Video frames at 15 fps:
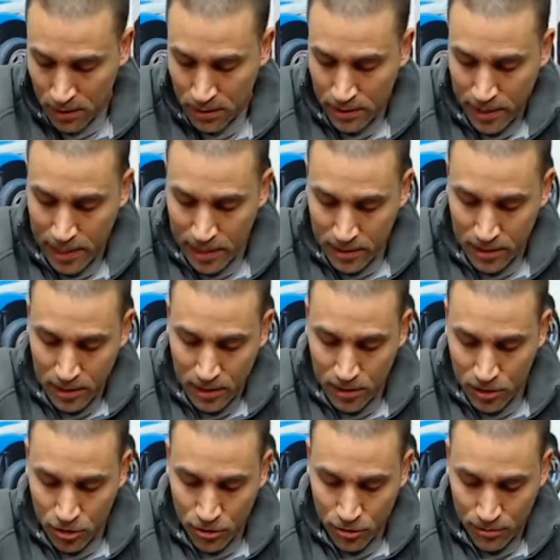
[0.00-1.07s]
So I guess I
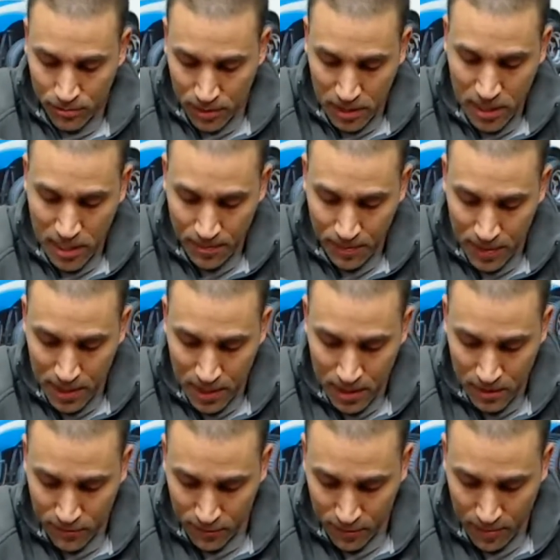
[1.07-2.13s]
just keep
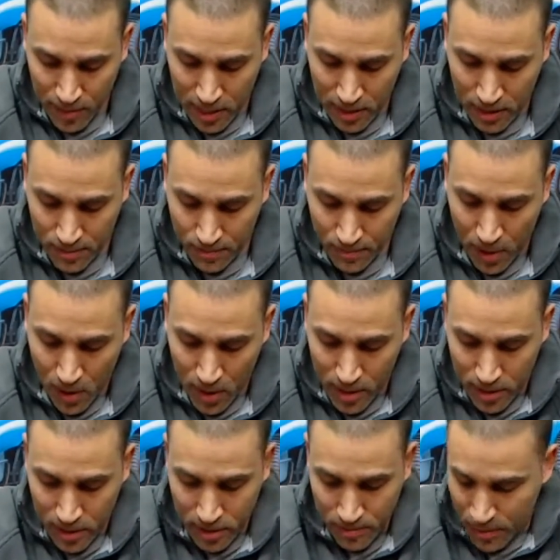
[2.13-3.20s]
these for my
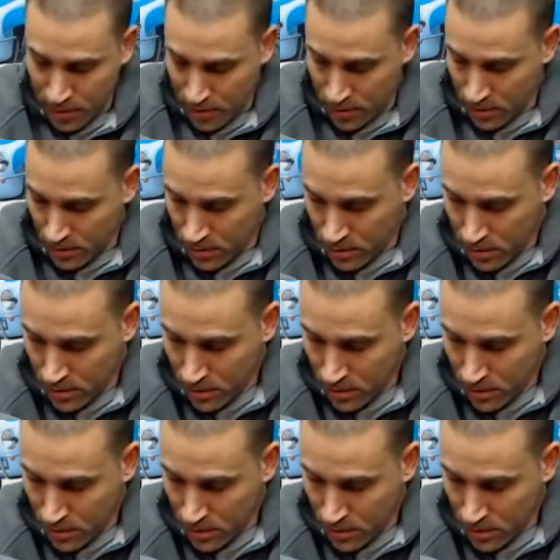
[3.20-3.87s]
parts bin.